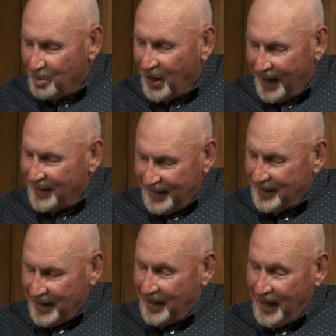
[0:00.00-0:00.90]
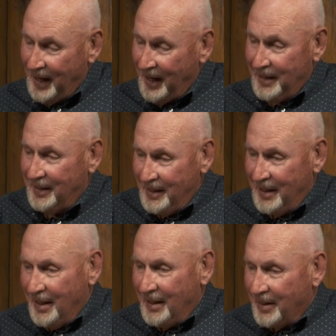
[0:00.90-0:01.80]
but uh,
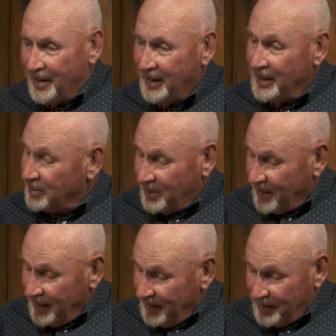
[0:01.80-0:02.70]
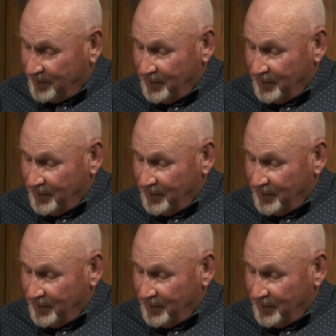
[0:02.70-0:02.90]
the, the,